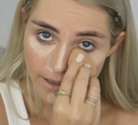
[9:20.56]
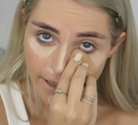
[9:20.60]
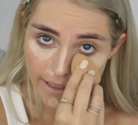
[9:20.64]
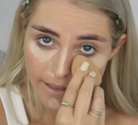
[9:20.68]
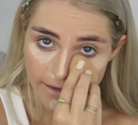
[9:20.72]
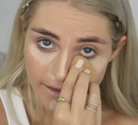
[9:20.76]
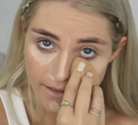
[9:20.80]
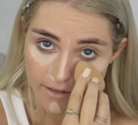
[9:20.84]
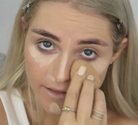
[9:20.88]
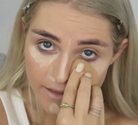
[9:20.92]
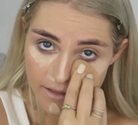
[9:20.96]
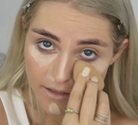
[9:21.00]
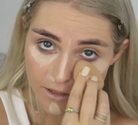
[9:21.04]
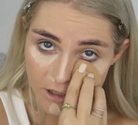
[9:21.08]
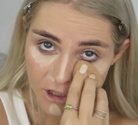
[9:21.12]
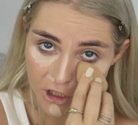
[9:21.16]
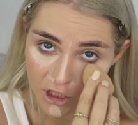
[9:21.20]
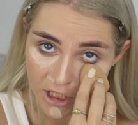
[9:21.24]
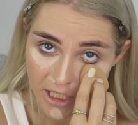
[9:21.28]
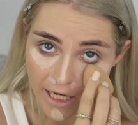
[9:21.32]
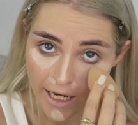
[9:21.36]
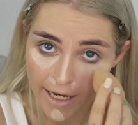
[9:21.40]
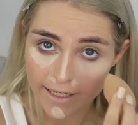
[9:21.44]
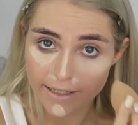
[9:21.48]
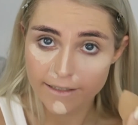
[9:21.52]
Like this is
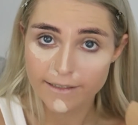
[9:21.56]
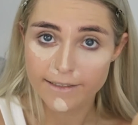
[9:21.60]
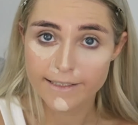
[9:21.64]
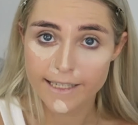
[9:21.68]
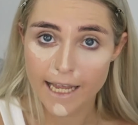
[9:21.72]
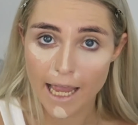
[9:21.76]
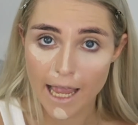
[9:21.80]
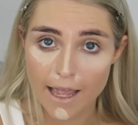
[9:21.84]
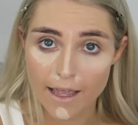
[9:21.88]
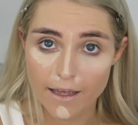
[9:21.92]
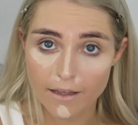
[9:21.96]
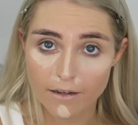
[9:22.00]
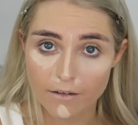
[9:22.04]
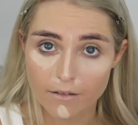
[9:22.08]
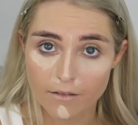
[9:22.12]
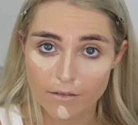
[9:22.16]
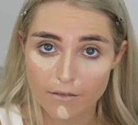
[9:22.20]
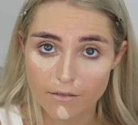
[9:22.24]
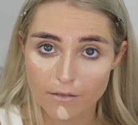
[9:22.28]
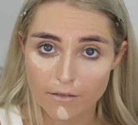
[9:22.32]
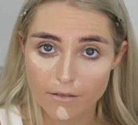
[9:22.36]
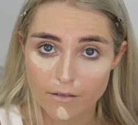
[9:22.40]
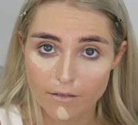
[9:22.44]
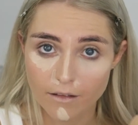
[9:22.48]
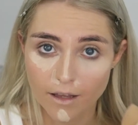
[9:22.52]
shade
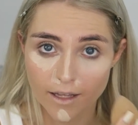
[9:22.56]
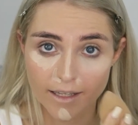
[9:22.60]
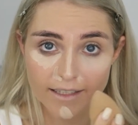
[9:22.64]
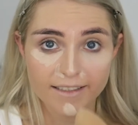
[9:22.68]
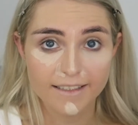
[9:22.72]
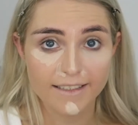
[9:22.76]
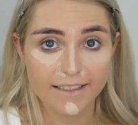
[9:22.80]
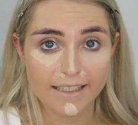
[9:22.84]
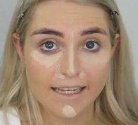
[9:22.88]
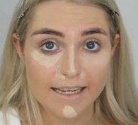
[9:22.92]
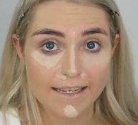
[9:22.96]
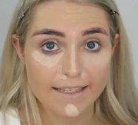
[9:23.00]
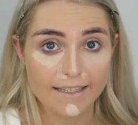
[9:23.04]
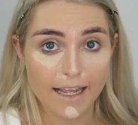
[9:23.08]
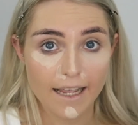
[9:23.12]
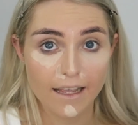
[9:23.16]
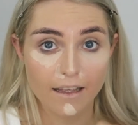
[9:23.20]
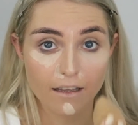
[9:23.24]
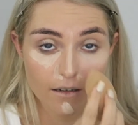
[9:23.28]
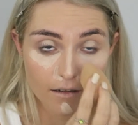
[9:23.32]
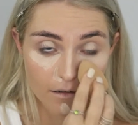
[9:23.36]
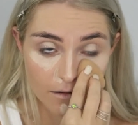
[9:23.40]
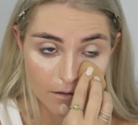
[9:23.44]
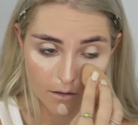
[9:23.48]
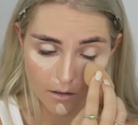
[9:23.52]
10, like
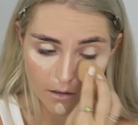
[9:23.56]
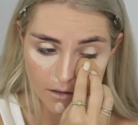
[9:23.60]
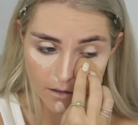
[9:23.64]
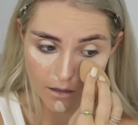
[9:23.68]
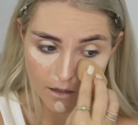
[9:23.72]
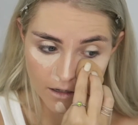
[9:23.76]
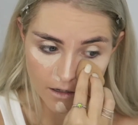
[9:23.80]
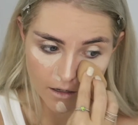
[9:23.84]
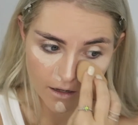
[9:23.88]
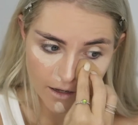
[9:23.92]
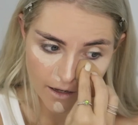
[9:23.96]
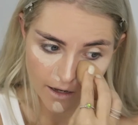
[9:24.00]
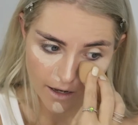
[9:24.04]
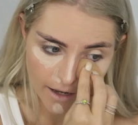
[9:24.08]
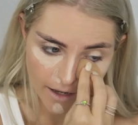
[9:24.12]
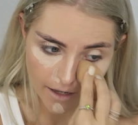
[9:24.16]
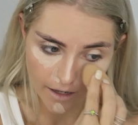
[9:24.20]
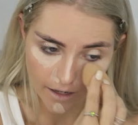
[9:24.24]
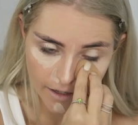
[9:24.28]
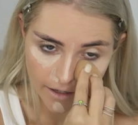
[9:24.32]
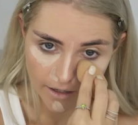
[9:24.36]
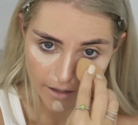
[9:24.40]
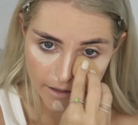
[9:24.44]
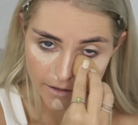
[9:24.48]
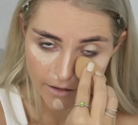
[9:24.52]
C10.
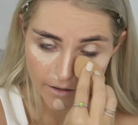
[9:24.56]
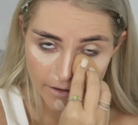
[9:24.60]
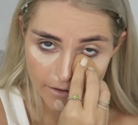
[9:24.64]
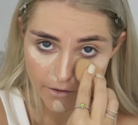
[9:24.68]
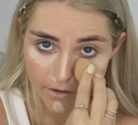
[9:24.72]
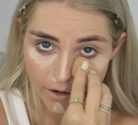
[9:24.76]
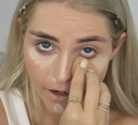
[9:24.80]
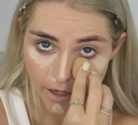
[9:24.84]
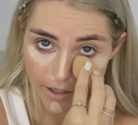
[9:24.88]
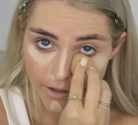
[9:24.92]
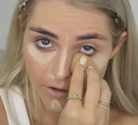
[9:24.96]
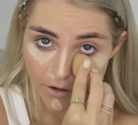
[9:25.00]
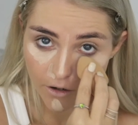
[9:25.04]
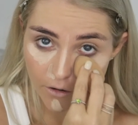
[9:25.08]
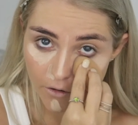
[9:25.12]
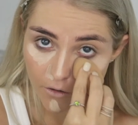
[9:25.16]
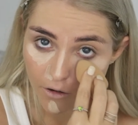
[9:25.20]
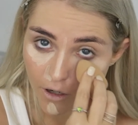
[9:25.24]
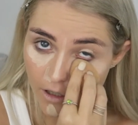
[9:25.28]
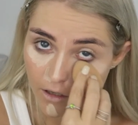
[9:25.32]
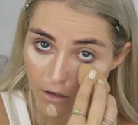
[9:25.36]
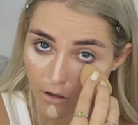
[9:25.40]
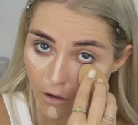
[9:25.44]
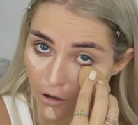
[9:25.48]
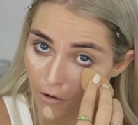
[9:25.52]
And I know
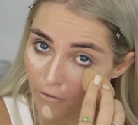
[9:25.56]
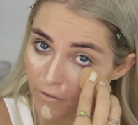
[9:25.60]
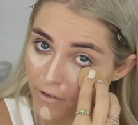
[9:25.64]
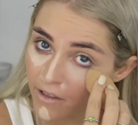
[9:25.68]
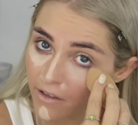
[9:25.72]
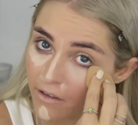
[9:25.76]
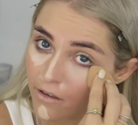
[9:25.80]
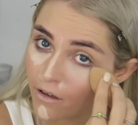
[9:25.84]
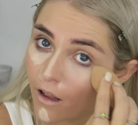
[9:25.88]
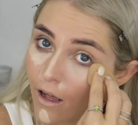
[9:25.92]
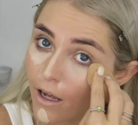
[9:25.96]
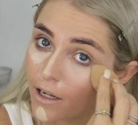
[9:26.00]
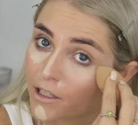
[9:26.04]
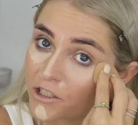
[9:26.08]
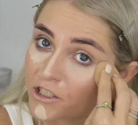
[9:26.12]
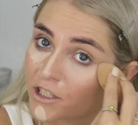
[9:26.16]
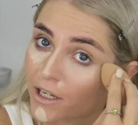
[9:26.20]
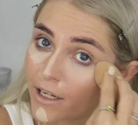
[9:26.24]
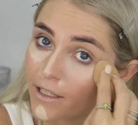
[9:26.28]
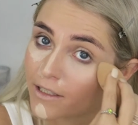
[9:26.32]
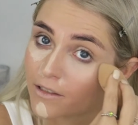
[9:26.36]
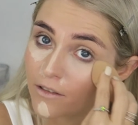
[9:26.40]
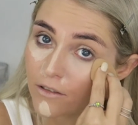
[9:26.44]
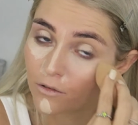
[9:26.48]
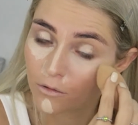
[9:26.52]
a lot of his light
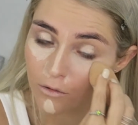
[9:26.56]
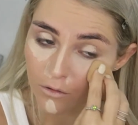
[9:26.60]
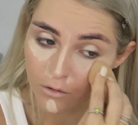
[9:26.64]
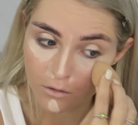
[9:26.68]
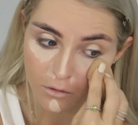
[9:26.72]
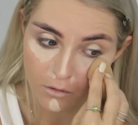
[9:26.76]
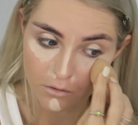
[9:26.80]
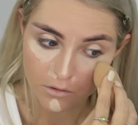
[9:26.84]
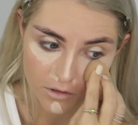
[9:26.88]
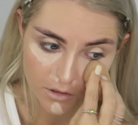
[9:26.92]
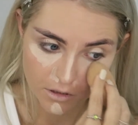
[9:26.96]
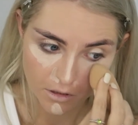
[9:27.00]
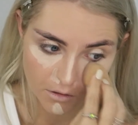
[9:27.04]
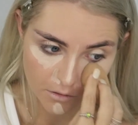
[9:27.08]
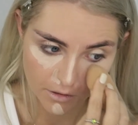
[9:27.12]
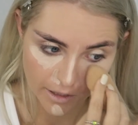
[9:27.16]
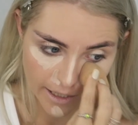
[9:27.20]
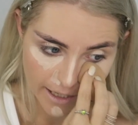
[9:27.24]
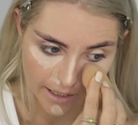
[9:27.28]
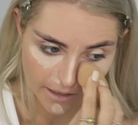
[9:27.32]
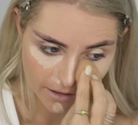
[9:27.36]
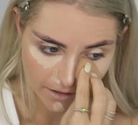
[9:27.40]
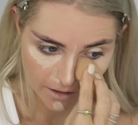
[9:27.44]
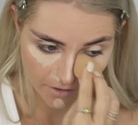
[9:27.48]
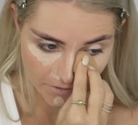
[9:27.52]
shades are all sold
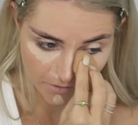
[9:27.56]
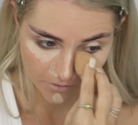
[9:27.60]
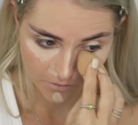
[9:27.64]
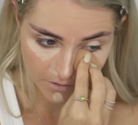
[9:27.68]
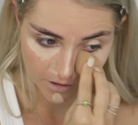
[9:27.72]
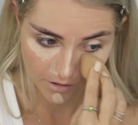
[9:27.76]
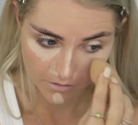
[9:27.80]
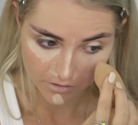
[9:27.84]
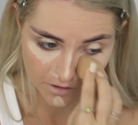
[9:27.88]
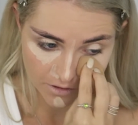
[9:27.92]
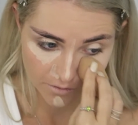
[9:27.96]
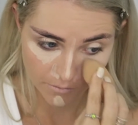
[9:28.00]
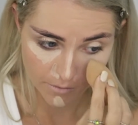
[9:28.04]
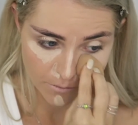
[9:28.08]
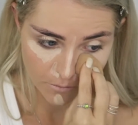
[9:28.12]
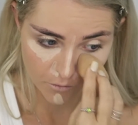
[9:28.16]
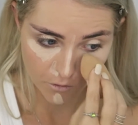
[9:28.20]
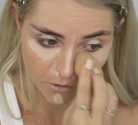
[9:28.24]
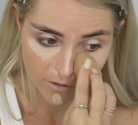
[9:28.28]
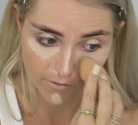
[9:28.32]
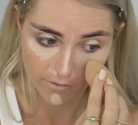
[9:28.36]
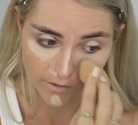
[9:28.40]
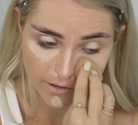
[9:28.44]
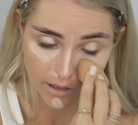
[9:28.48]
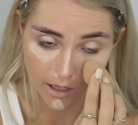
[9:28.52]
out, and I thought I was gonna be
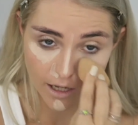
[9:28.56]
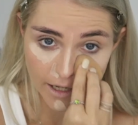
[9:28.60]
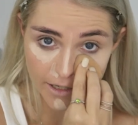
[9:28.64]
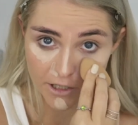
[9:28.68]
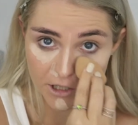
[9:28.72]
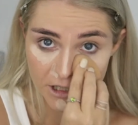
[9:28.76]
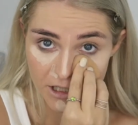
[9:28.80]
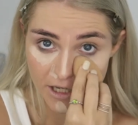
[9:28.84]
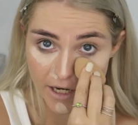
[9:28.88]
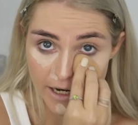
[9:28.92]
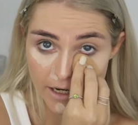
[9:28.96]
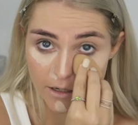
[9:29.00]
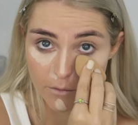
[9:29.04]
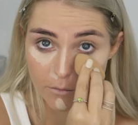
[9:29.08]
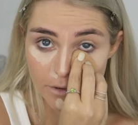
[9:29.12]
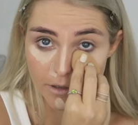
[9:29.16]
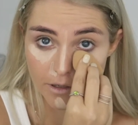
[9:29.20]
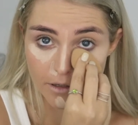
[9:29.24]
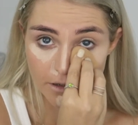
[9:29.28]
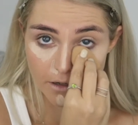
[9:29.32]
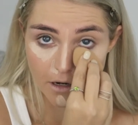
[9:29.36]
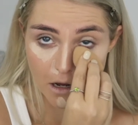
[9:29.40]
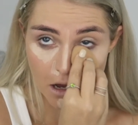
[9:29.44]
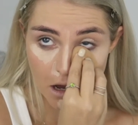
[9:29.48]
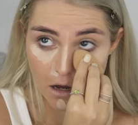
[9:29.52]
more of a lighter shade,
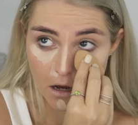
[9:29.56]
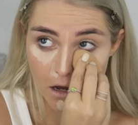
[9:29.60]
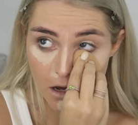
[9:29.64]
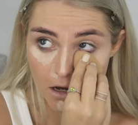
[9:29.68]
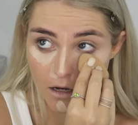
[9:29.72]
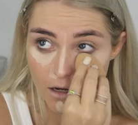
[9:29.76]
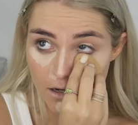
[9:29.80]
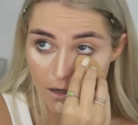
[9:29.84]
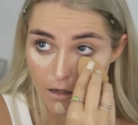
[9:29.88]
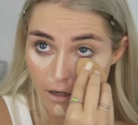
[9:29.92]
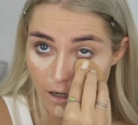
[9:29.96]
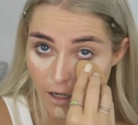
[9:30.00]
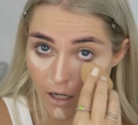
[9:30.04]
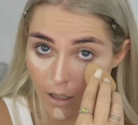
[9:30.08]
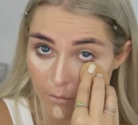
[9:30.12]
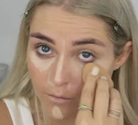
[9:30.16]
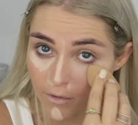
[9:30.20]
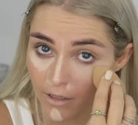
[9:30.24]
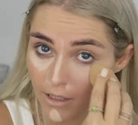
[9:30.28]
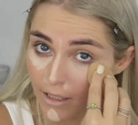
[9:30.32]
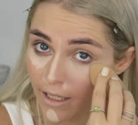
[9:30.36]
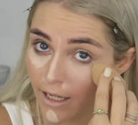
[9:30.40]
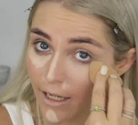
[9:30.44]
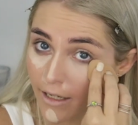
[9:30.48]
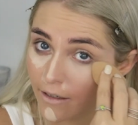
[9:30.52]
but
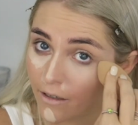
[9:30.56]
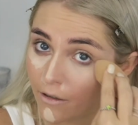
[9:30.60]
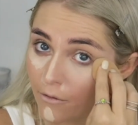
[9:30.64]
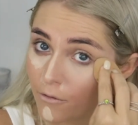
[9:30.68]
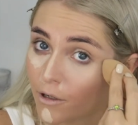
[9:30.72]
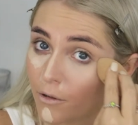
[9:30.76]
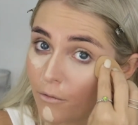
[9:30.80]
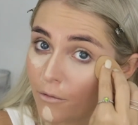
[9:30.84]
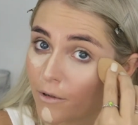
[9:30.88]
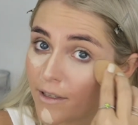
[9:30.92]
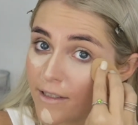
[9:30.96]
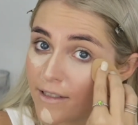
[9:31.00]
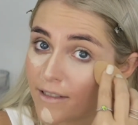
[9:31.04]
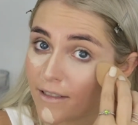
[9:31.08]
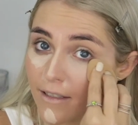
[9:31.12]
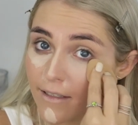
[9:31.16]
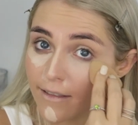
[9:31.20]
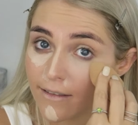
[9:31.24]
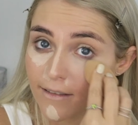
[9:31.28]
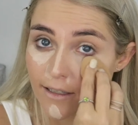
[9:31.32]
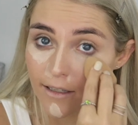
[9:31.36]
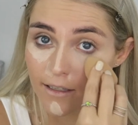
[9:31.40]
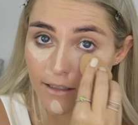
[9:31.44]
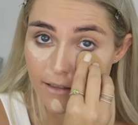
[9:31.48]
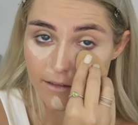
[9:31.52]
I'm glad I went with
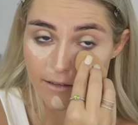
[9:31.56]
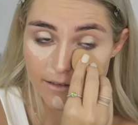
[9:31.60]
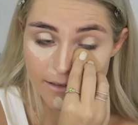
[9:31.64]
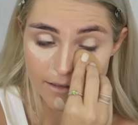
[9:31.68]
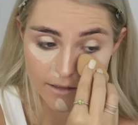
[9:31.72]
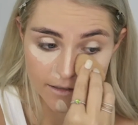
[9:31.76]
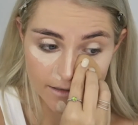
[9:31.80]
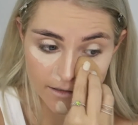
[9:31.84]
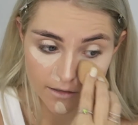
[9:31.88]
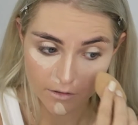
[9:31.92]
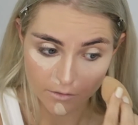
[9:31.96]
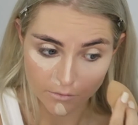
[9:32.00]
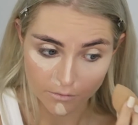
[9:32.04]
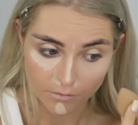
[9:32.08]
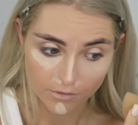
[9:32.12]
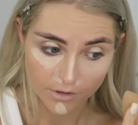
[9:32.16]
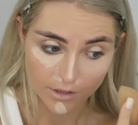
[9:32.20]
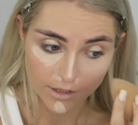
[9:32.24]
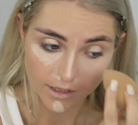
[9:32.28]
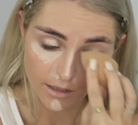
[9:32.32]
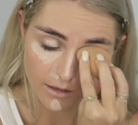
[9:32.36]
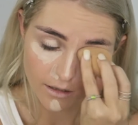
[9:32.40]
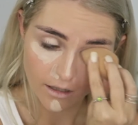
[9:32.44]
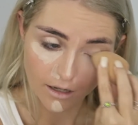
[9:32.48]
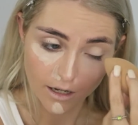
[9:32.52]
C10 because it is
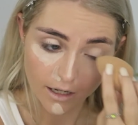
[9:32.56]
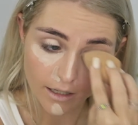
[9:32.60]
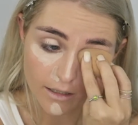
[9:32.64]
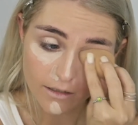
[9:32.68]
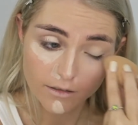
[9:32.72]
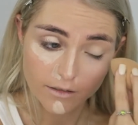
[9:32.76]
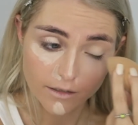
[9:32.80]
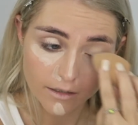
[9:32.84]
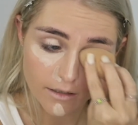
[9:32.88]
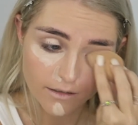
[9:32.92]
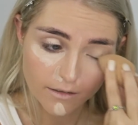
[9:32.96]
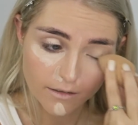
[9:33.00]
really light.